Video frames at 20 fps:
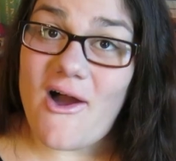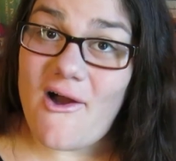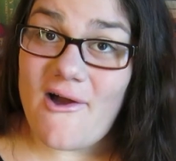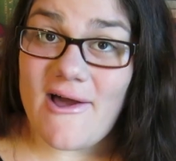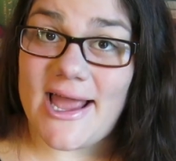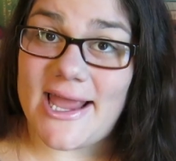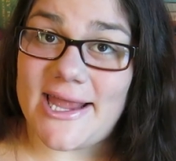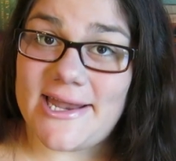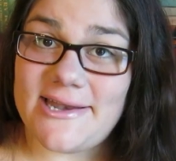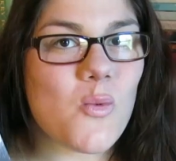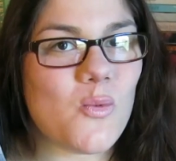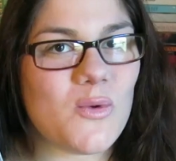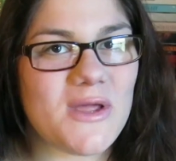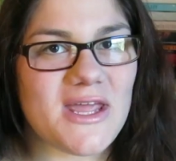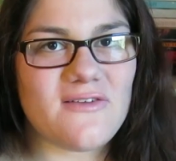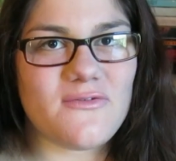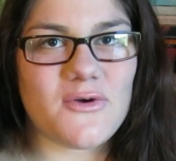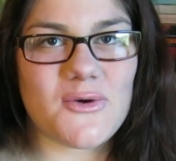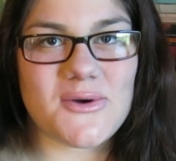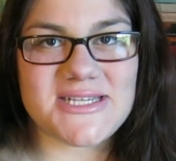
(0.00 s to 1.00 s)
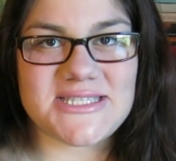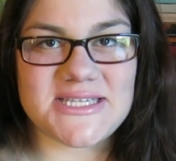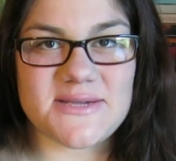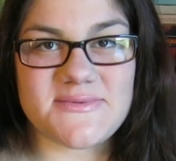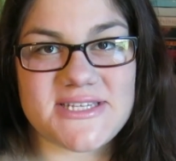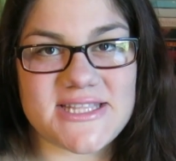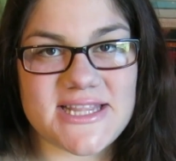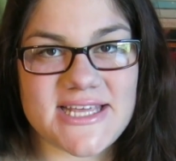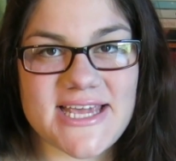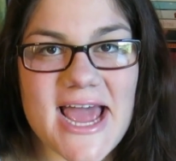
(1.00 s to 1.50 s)
on We Have Always
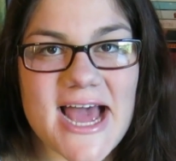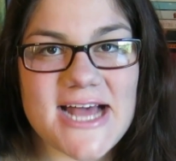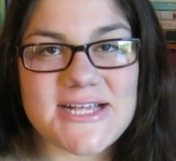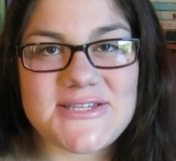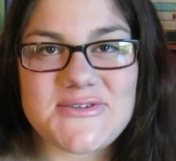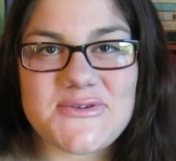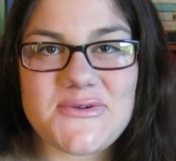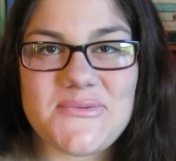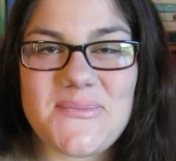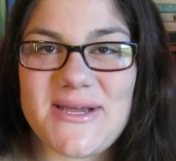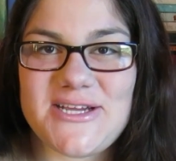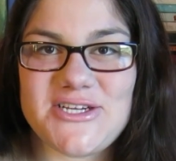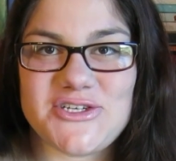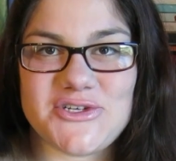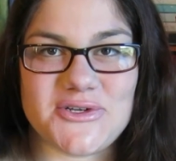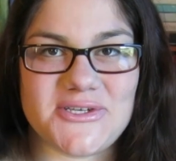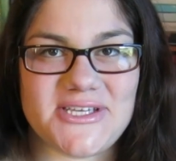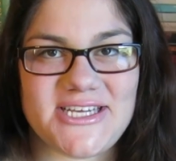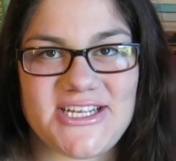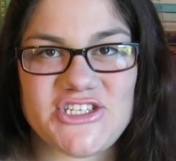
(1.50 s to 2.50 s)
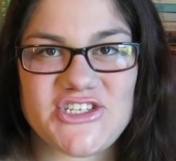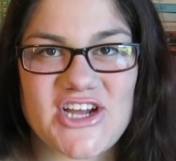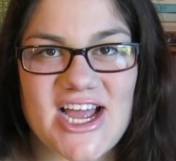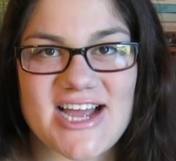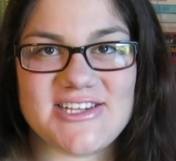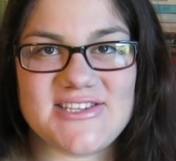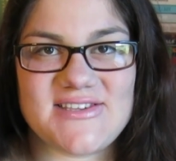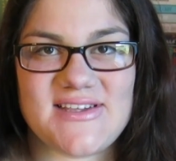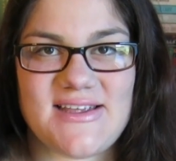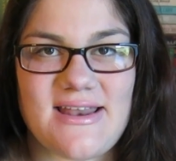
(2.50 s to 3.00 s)
Lived in the Castle by Shirley
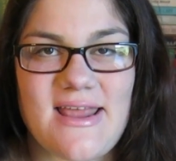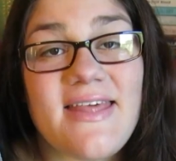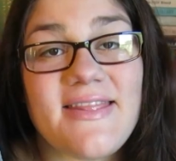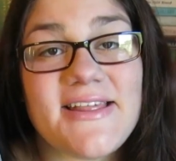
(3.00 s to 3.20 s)
Jackson.